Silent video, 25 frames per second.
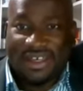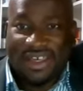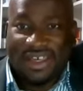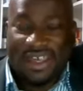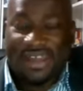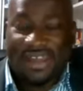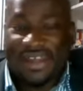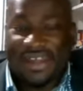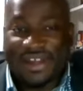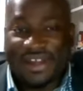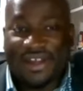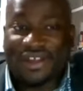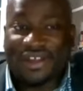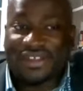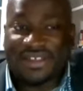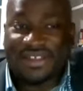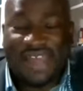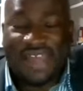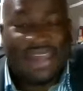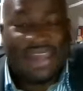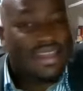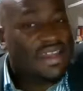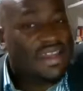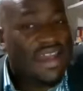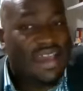it did not
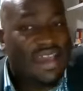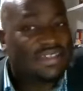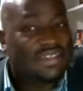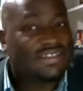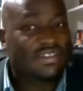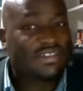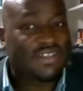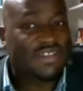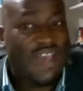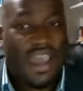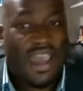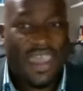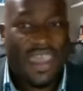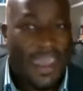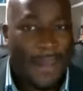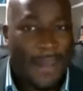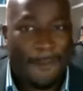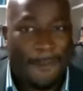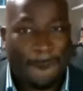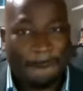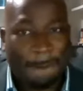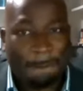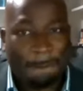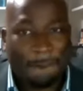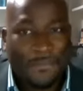start in Isaiah
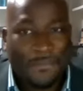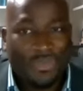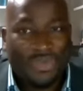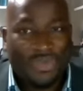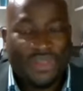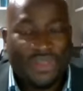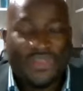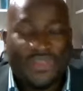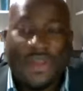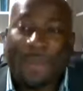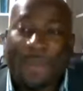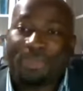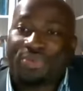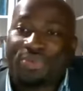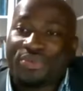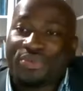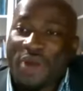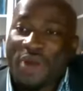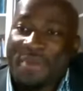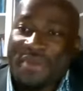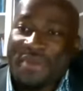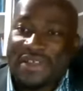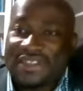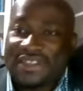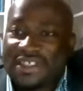the
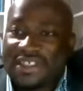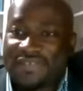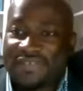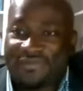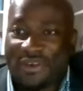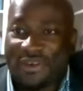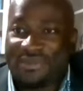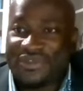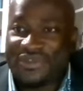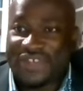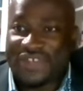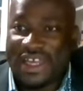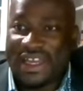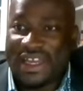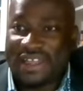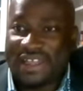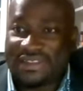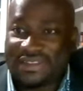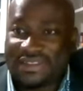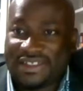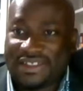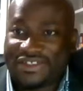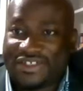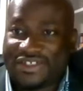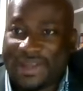promises from
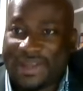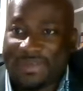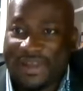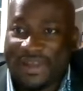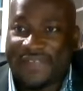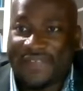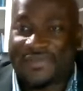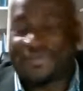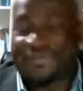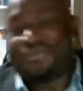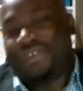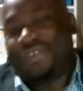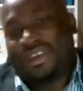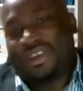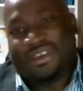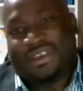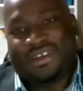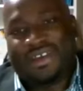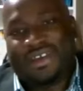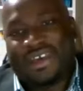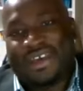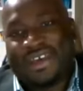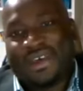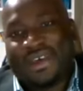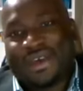Genesis chapter 3
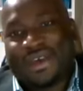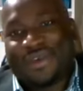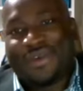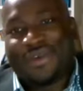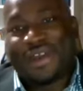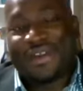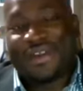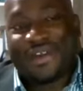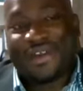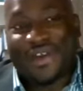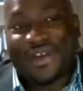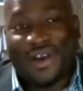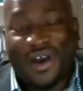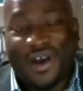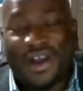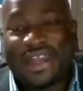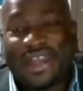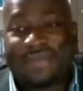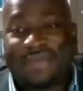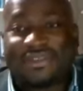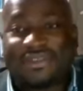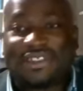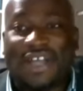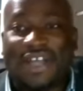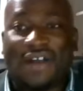when God
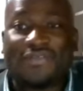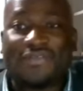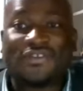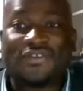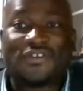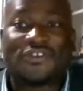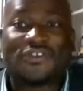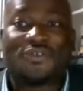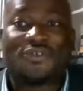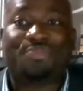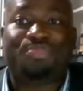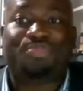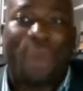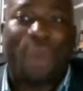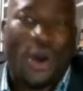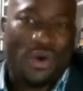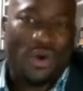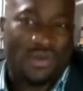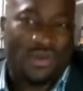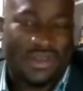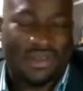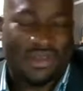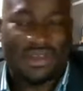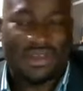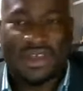Himself
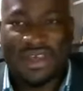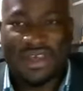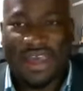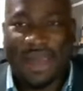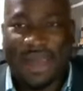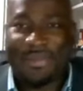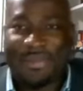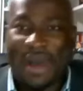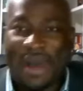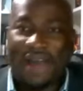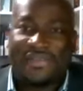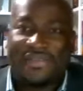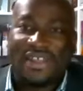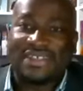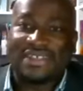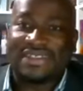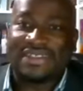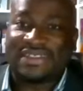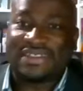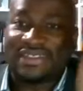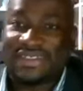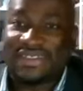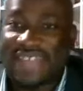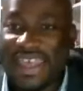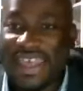spoke about the
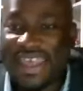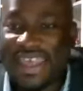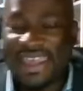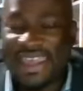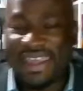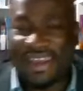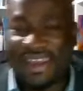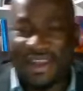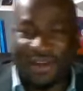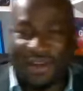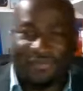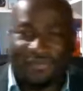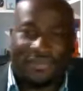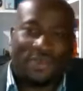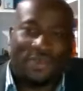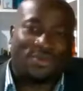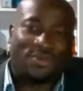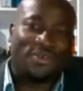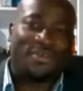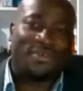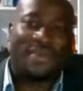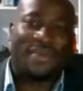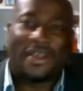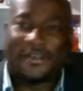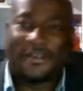seed of the
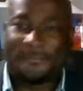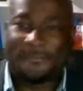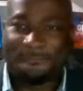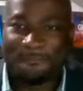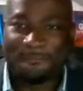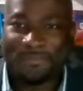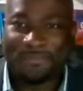woman.